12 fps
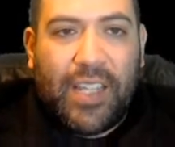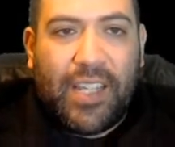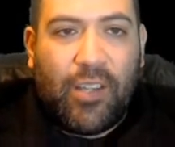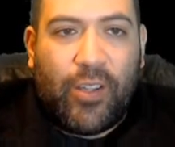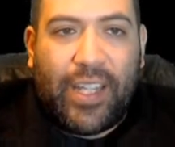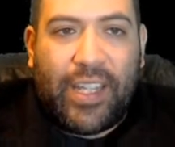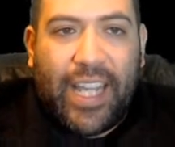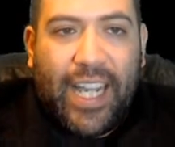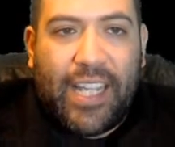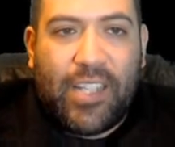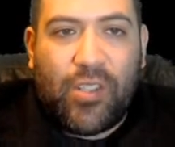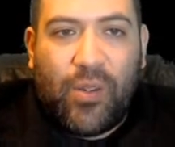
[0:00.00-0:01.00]
And then look at the
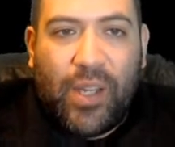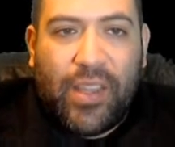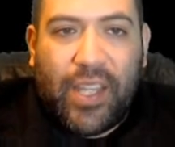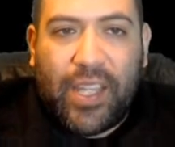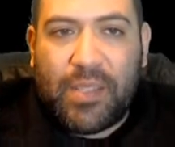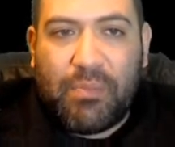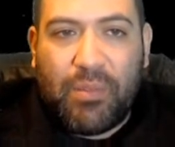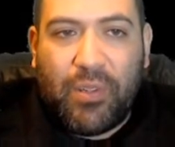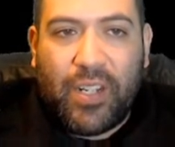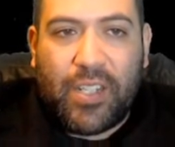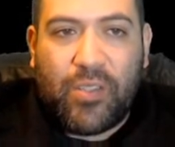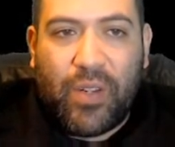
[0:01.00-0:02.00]
ISO. I think it's
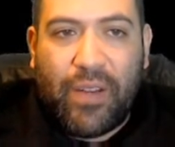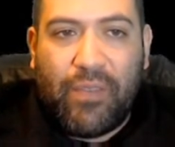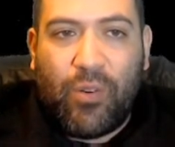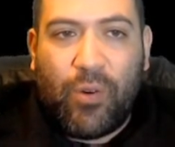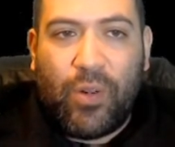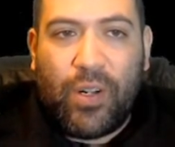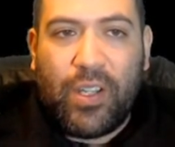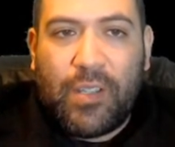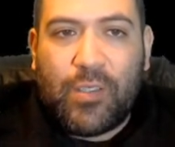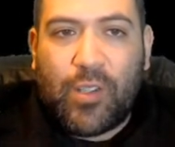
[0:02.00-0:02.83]
pretty straightforward.